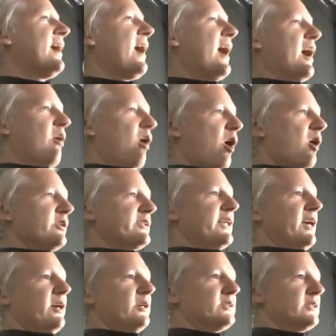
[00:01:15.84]
are
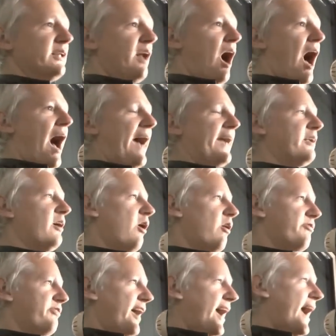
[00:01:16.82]
also denied
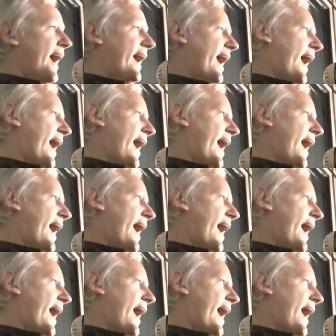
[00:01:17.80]
of their